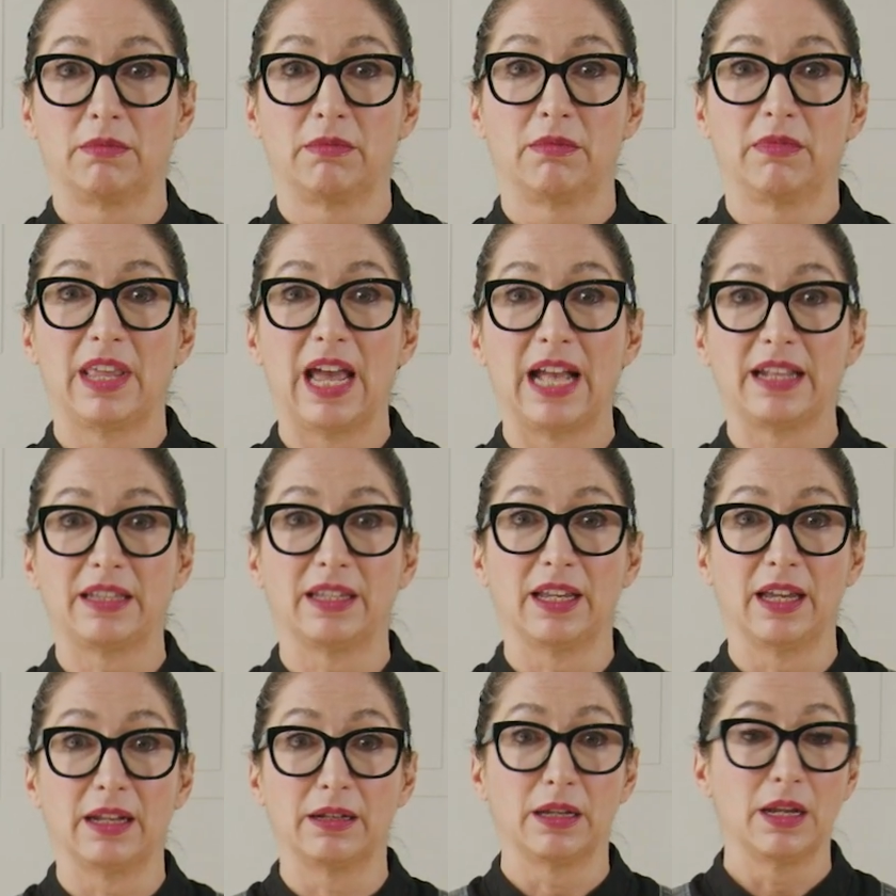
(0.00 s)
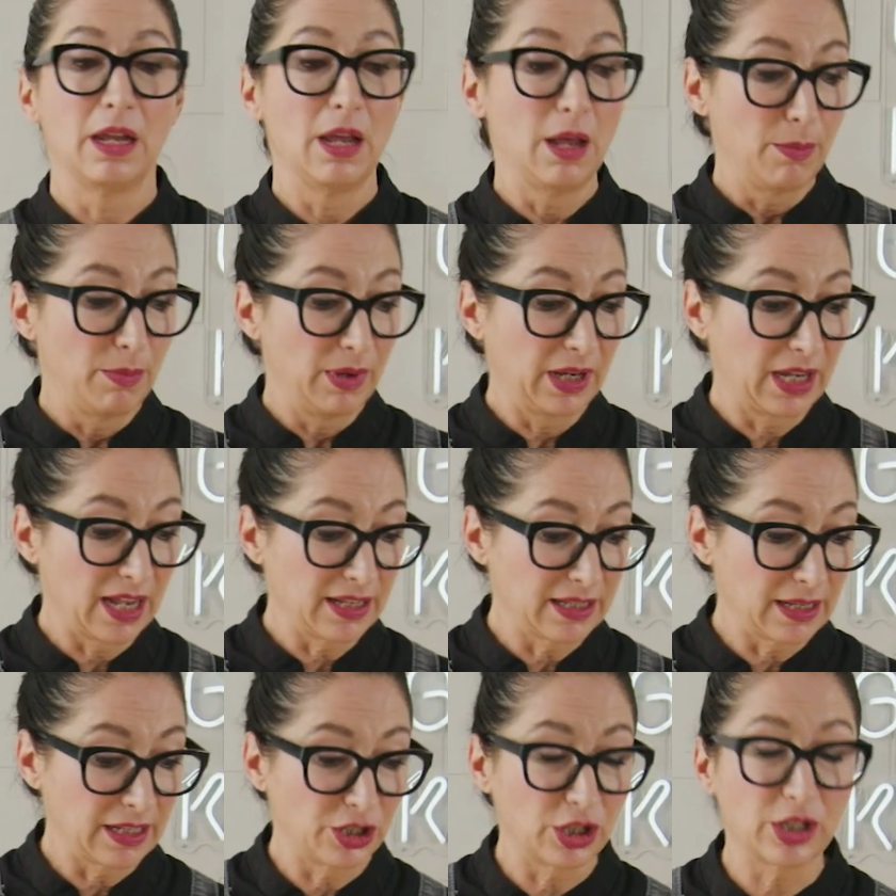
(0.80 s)
That's it.
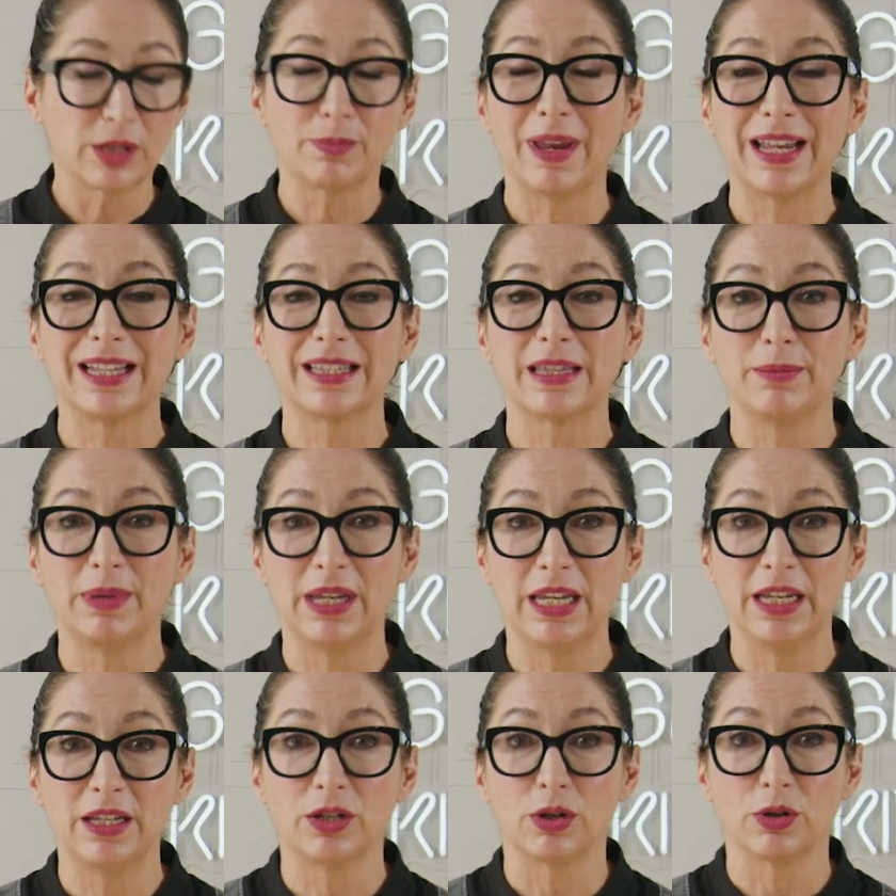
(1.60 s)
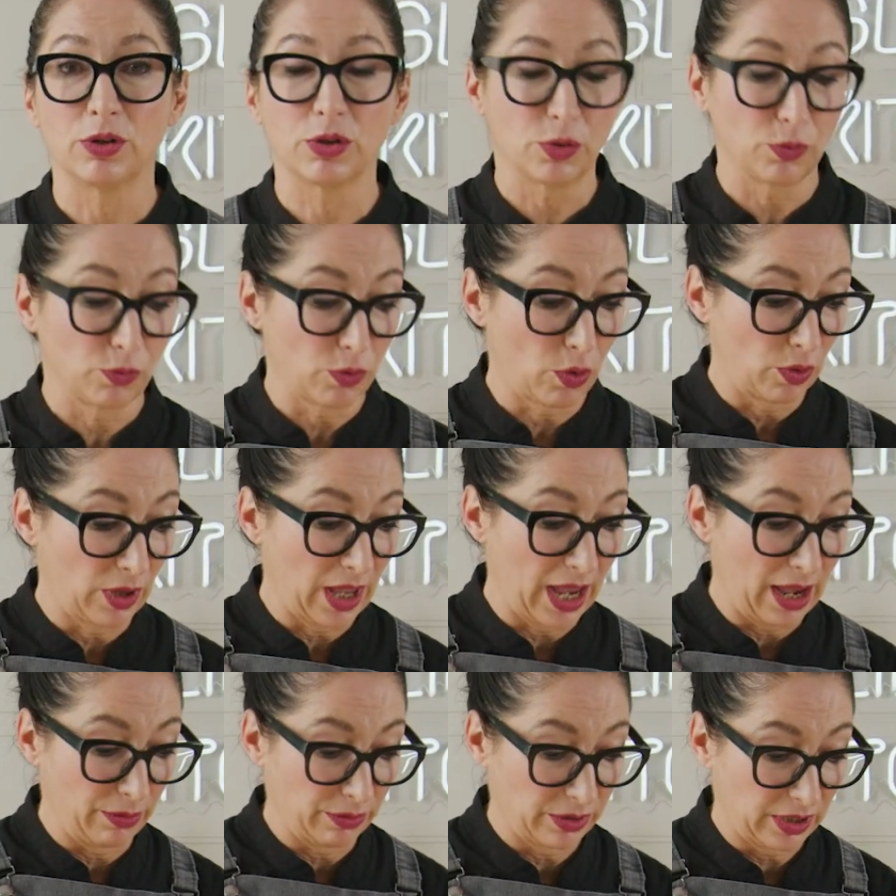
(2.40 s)
Because it just makes them easier to roll
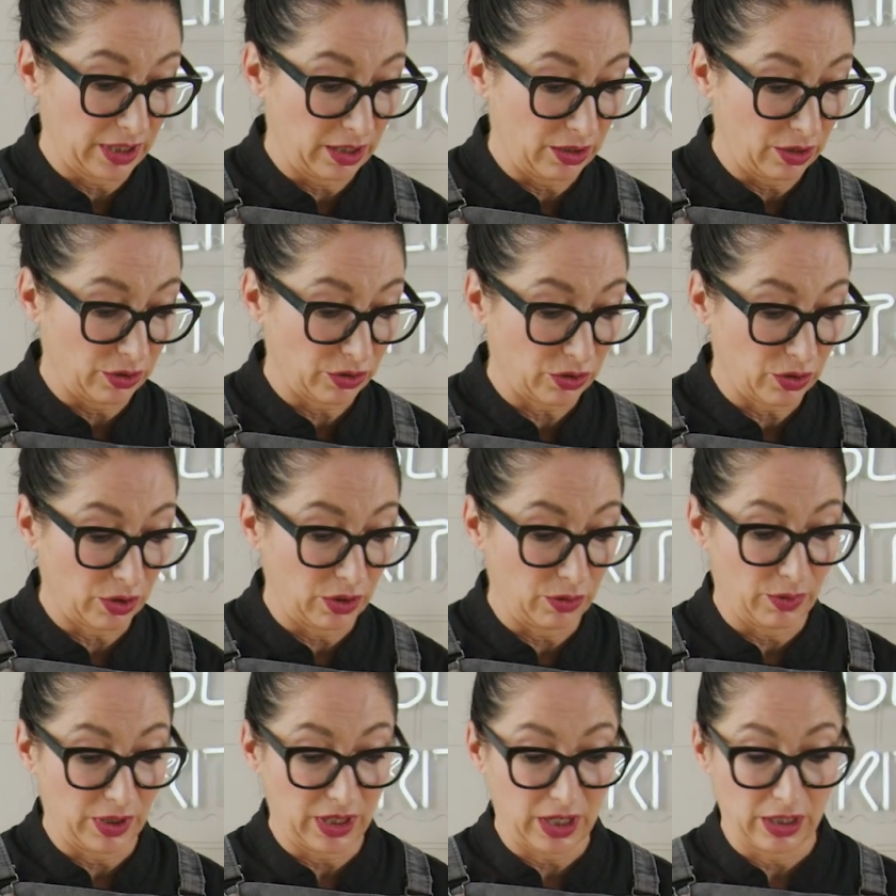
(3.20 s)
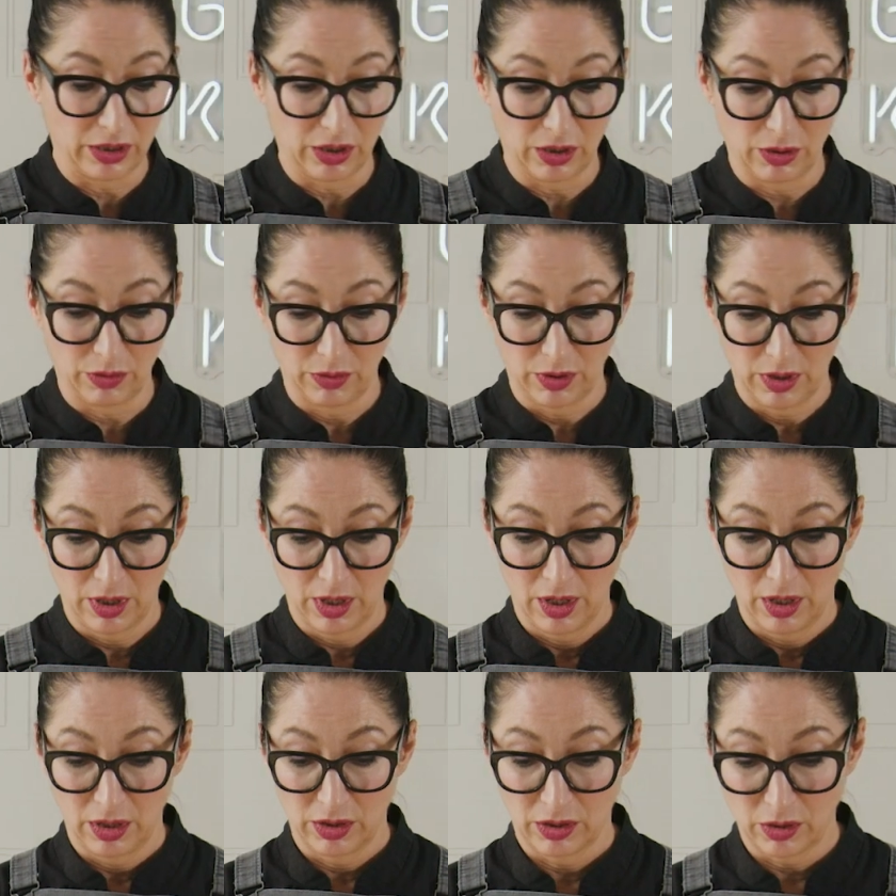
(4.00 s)
out. And I'll show you what I do.
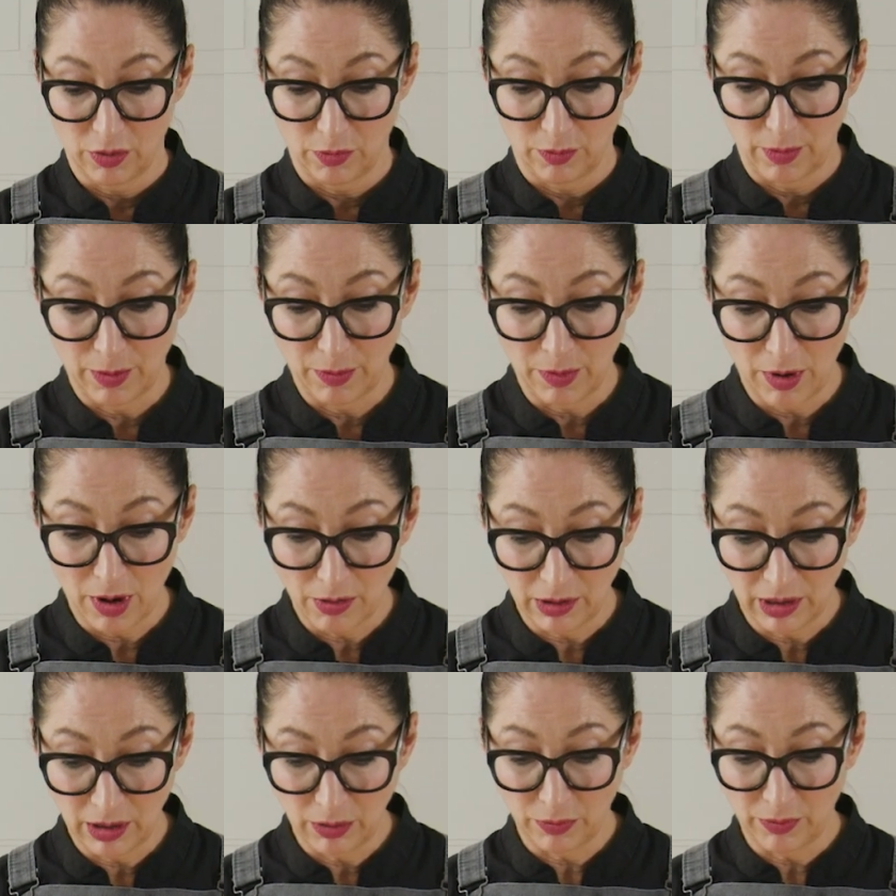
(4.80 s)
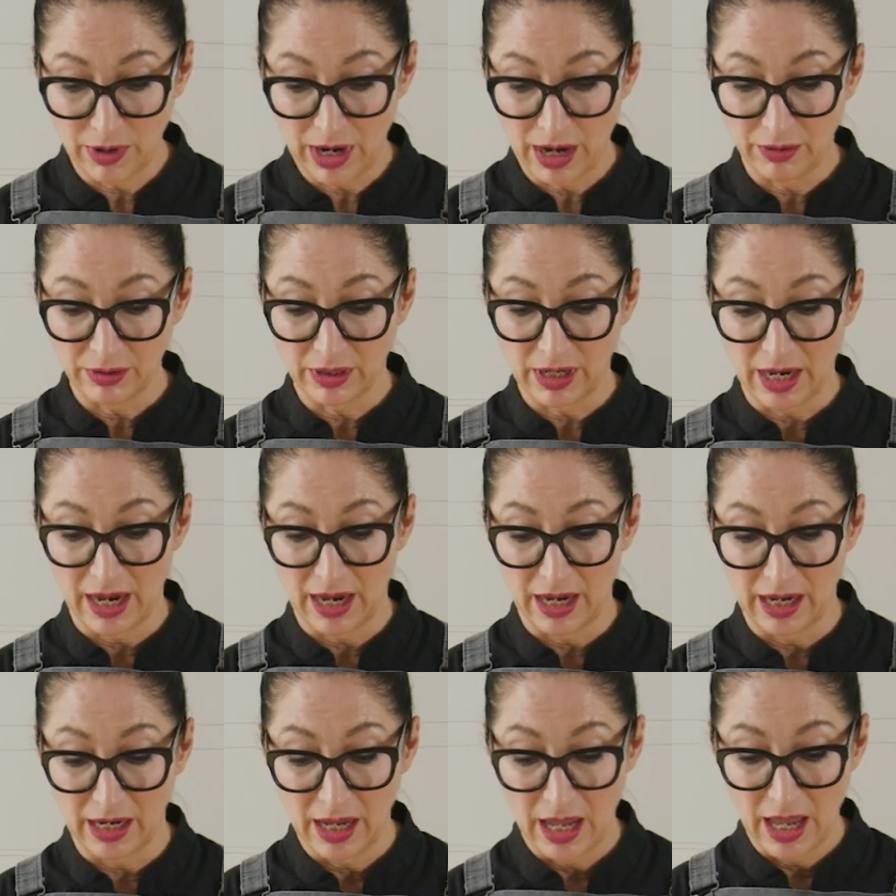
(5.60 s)
So remember our little round
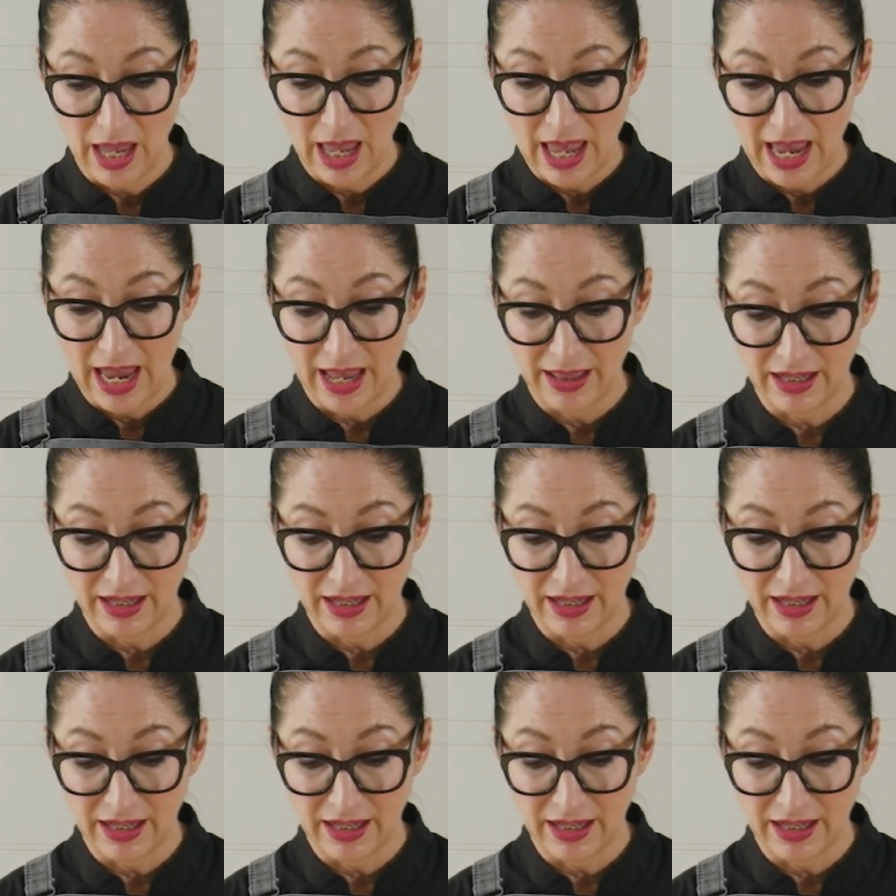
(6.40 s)
guy, and